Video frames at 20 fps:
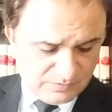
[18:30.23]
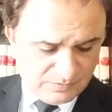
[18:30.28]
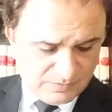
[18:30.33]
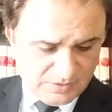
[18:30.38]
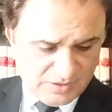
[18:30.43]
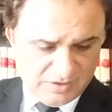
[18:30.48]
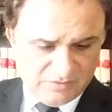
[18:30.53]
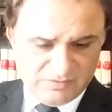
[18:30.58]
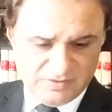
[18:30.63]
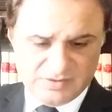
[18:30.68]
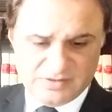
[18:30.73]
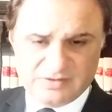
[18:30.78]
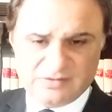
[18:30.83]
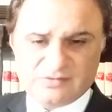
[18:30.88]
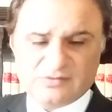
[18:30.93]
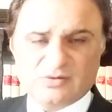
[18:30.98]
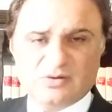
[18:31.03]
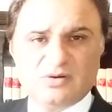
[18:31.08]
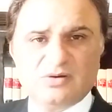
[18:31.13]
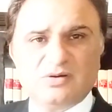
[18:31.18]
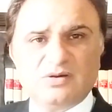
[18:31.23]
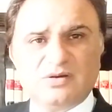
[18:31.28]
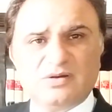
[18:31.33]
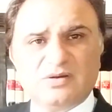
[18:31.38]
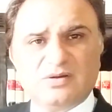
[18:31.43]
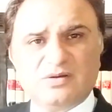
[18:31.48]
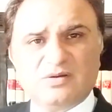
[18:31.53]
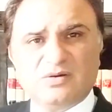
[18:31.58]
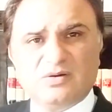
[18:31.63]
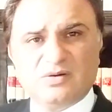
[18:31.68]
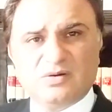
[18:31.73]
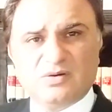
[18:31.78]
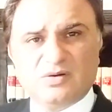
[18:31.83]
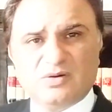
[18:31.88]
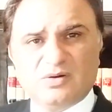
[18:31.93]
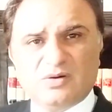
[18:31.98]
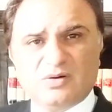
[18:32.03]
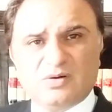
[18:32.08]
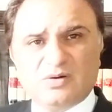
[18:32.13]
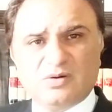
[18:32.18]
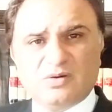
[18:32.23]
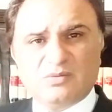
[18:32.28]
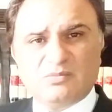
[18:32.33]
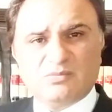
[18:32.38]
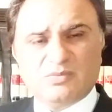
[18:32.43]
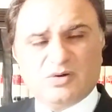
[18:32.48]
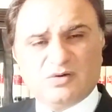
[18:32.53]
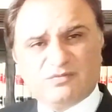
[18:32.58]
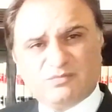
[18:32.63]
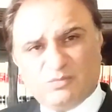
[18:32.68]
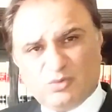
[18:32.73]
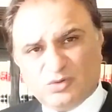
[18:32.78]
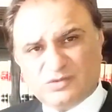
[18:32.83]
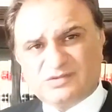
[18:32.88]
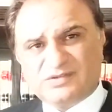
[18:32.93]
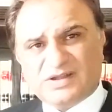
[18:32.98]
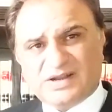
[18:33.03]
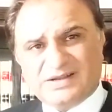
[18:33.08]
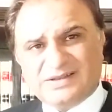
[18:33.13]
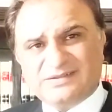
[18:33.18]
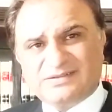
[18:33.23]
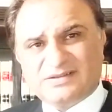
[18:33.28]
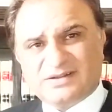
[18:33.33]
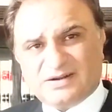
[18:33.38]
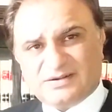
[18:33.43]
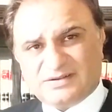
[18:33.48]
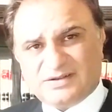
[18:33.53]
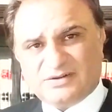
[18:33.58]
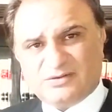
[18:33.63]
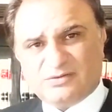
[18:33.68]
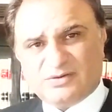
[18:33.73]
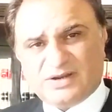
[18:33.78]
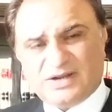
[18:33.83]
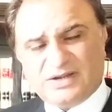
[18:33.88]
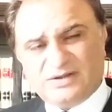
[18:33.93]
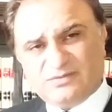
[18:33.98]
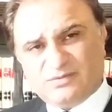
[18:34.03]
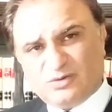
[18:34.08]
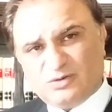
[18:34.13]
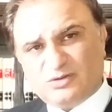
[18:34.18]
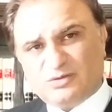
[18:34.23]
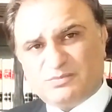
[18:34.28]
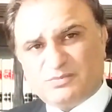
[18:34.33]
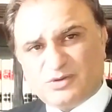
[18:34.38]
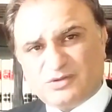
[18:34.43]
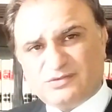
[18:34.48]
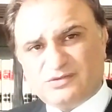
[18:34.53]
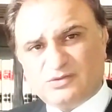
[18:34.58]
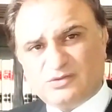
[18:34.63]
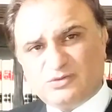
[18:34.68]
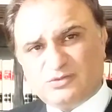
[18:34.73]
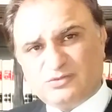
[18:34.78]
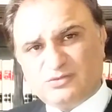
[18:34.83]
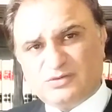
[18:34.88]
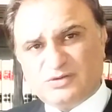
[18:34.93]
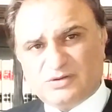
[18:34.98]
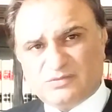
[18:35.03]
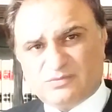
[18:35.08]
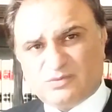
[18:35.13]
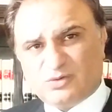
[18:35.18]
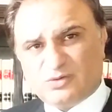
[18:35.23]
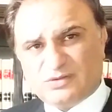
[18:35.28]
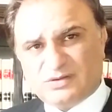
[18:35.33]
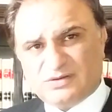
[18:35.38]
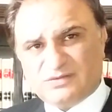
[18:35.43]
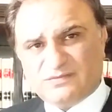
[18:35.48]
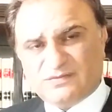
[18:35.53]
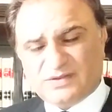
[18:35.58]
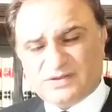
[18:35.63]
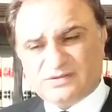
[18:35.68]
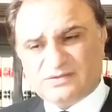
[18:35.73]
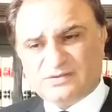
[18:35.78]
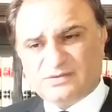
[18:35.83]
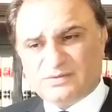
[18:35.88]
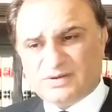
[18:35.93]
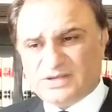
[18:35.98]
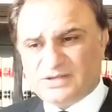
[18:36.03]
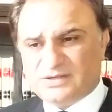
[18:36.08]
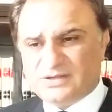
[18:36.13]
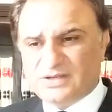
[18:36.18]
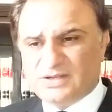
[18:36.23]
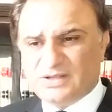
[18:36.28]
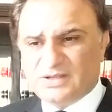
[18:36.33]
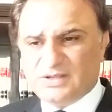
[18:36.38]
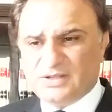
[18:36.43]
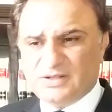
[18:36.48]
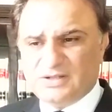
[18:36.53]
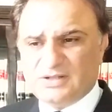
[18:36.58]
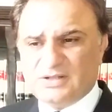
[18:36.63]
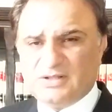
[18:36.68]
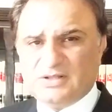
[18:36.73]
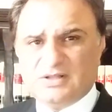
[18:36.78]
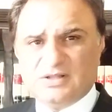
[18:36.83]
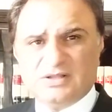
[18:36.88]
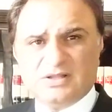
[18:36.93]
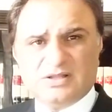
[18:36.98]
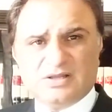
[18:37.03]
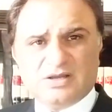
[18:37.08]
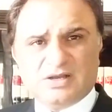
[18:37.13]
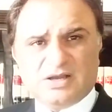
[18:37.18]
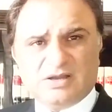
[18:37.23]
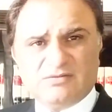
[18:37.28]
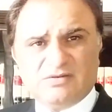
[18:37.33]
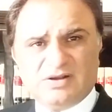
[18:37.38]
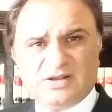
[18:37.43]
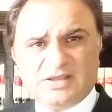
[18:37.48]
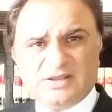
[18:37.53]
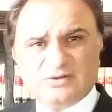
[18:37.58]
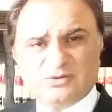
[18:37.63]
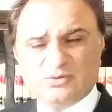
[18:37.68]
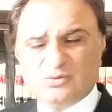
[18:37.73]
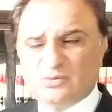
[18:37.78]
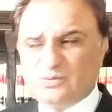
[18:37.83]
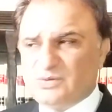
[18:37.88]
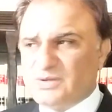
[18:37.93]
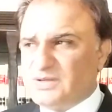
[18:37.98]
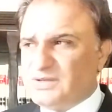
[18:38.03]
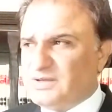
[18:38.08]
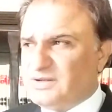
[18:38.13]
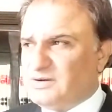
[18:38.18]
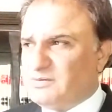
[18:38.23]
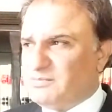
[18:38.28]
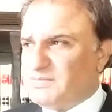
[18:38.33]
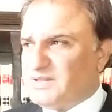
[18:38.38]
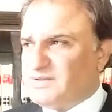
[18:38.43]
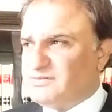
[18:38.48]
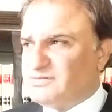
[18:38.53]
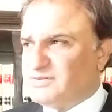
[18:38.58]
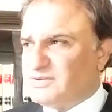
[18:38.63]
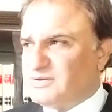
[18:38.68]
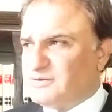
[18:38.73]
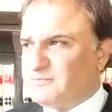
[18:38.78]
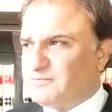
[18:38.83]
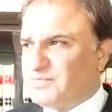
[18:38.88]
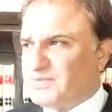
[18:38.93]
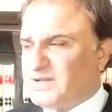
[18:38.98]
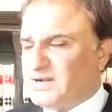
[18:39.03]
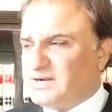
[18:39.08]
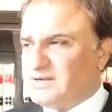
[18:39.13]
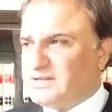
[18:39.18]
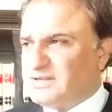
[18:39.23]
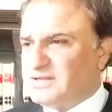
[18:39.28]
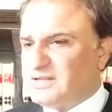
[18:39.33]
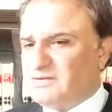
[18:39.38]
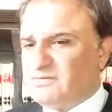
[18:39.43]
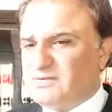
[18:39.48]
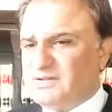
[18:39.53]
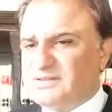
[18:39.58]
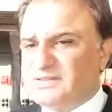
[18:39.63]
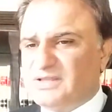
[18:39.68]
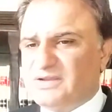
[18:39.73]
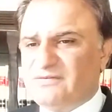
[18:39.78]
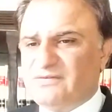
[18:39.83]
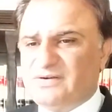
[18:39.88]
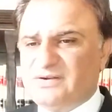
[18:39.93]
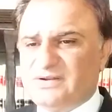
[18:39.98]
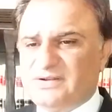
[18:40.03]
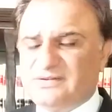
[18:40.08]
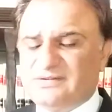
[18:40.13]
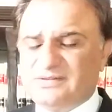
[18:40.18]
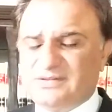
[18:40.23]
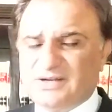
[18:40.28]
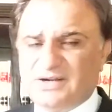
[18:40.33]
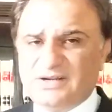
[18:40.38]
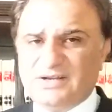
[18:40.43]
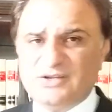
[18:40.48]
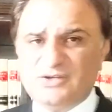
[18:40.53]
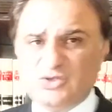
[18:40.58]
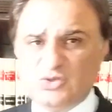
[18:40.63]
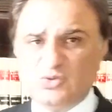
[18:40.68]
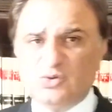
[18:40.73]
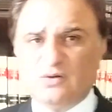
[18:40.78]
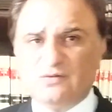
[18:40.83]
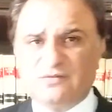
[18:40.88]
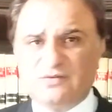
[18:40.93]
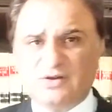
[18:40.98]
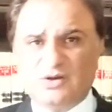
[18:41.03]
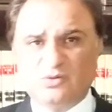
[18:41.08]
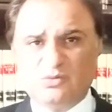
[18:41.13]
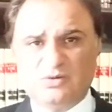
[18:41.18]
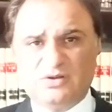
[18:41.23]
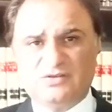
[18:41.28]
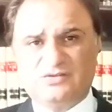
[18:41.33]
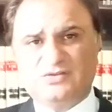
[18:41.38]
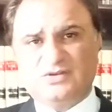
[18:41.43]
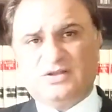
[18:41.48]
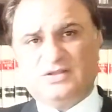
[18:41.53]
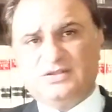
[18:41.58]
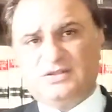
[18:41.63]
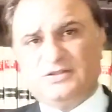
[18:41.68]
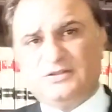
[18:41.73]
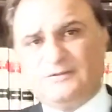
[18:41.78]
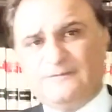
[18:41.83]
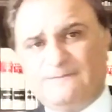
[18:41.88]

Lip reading: evidence of both sides is cut and dried for the prosecution and for the defense, right? I would like to here mention Article 132 of Qanun-e-Shahadat.